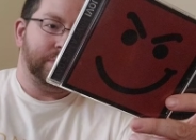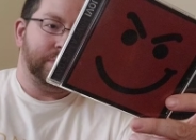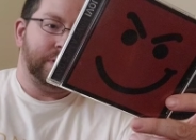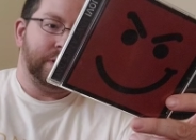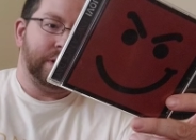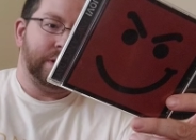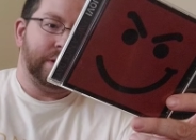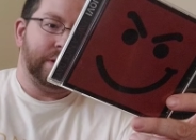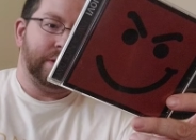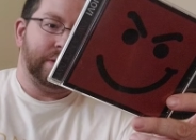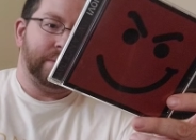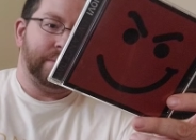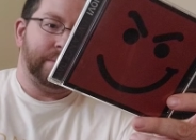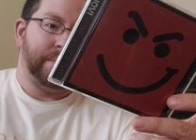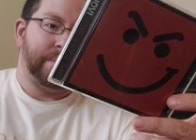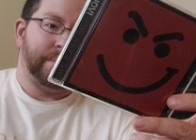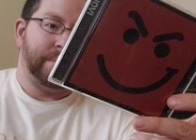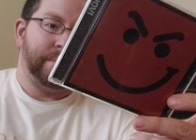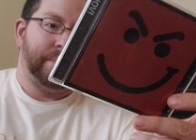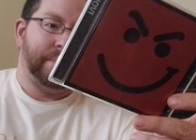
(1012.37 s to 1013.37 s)
Um,
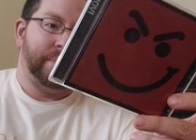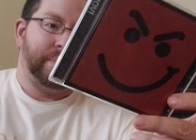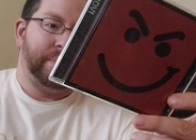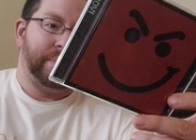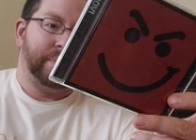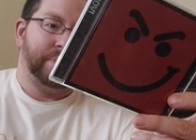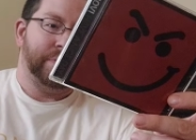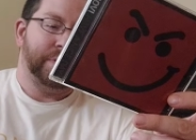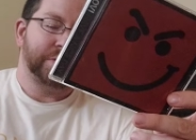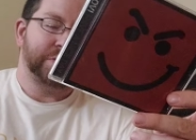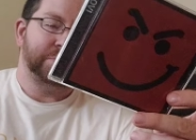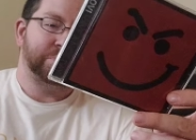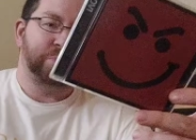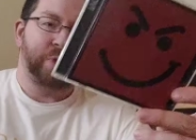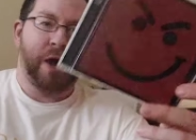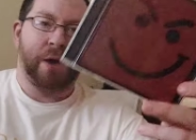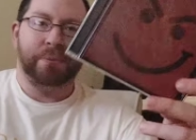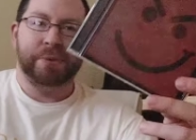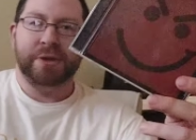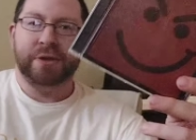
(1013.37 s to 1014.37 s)
this is
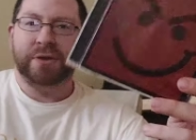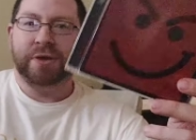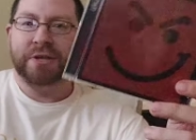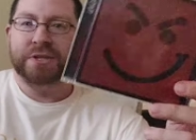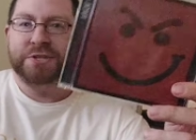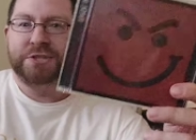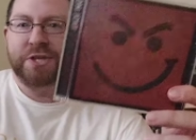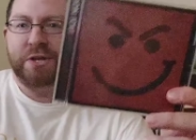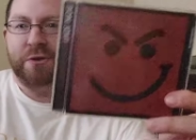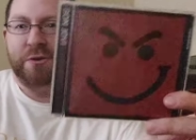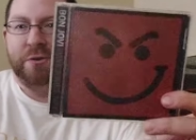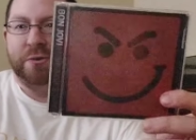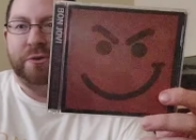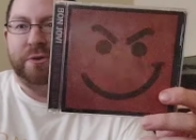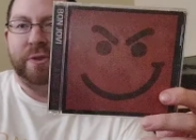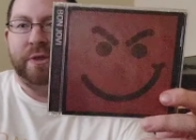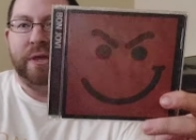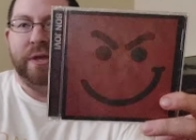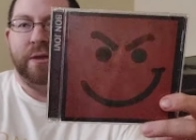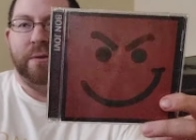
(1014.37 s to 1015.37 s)
probably considered
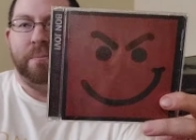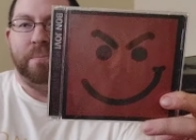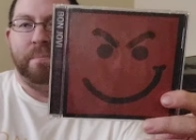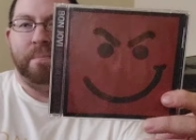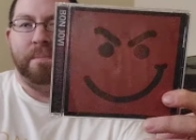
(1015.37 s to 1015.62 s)
the